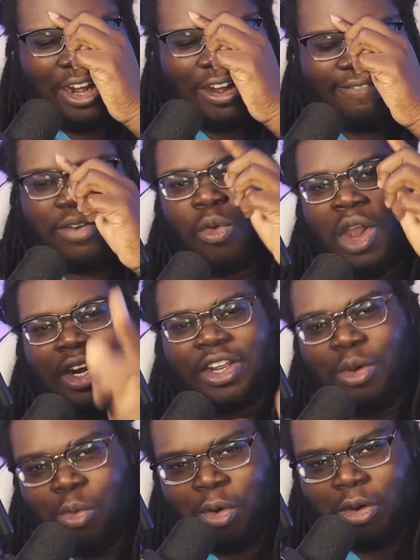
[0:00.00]
Veronica
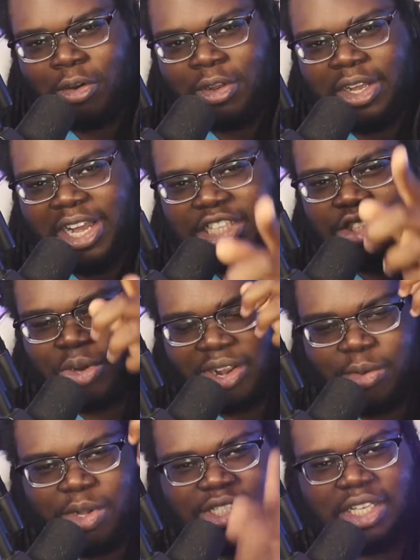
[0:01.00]
wore at Dragon
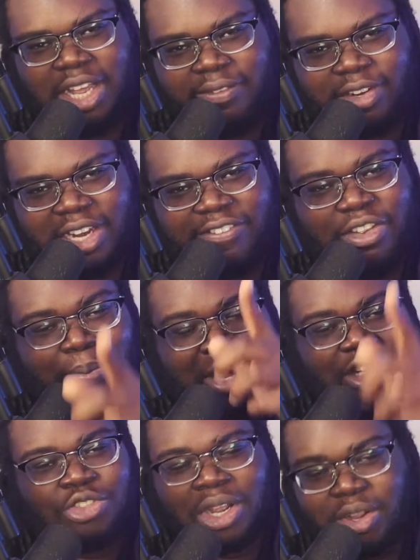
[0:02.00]
Quest XI. If you played
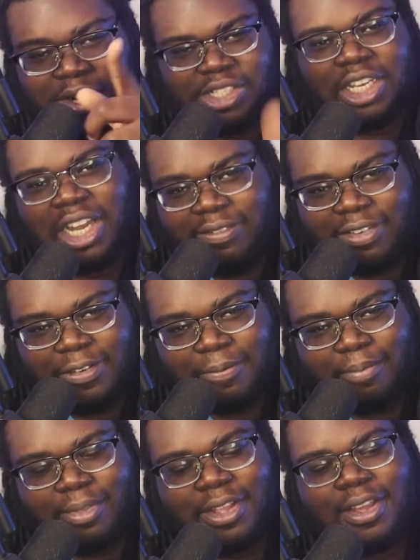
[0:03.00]
Dragon Quest XI,
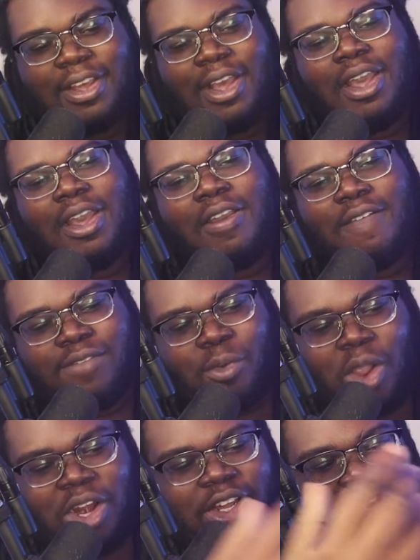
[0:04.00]

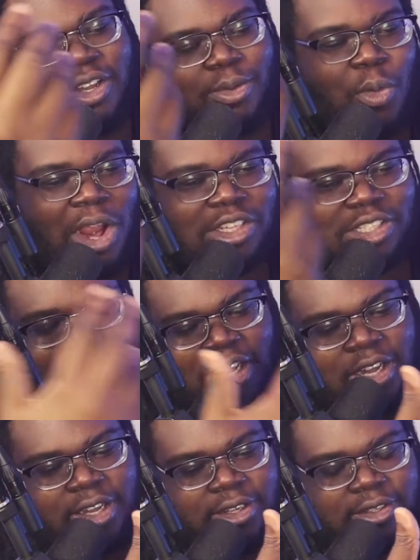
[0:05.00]
Veronica wears
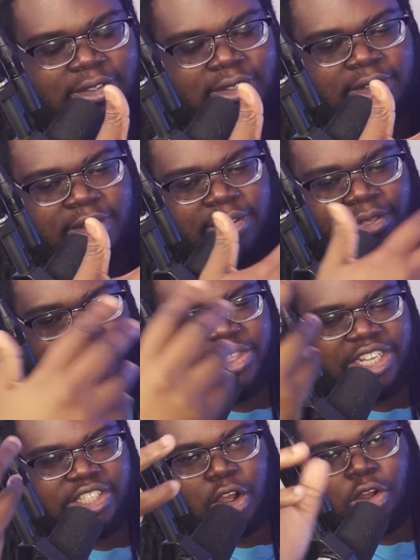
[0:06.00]
there's
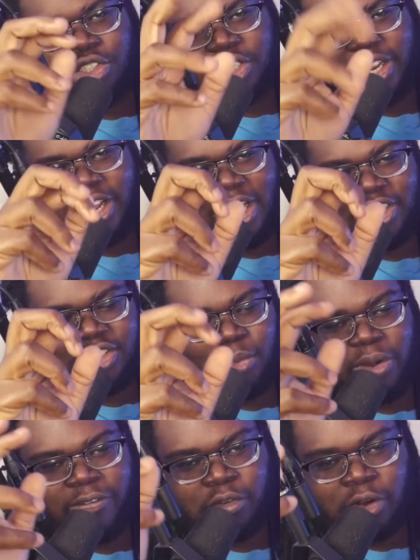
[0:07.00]
an alternate costume where
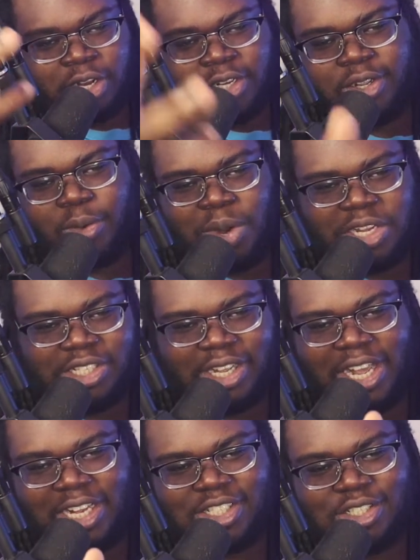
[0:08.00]
Veronica wears a
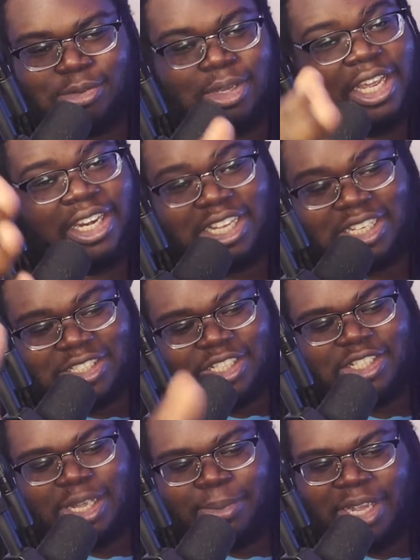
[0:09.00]
cat suit, and that's the
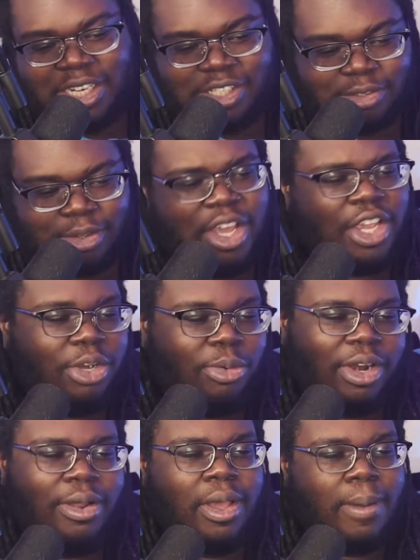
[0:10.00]
same cat suit. You know what?
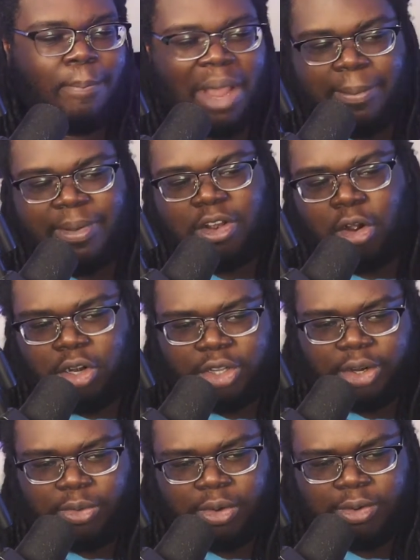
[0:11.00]
Maybe all
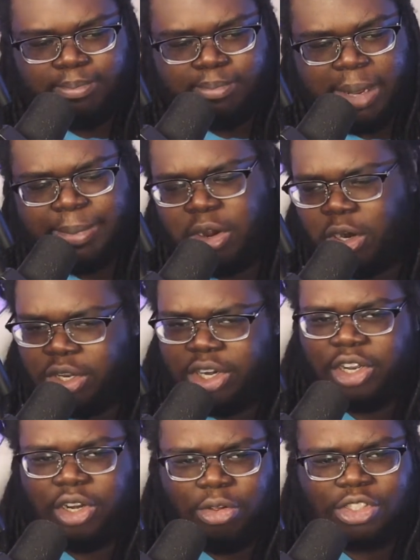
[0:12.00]
of the
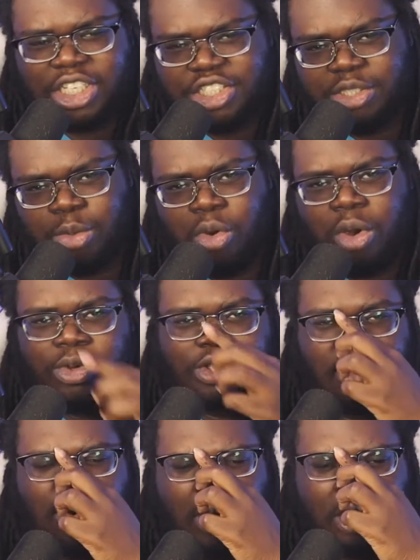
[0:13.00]
clothes that she wore was
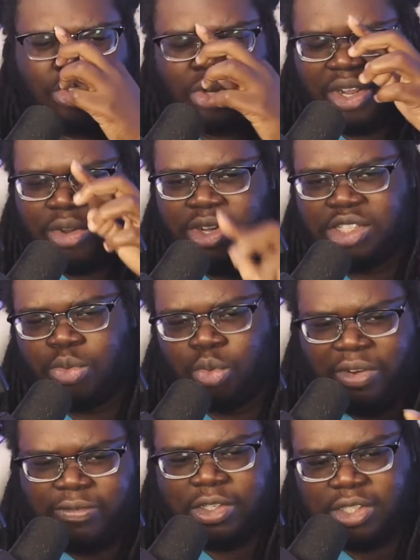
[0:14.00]
all Dragon Quest
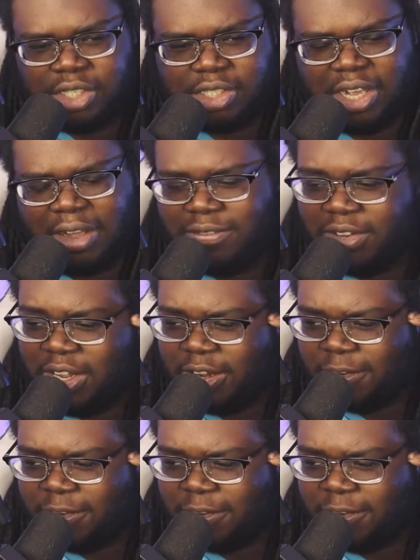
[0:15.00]
references. I forget.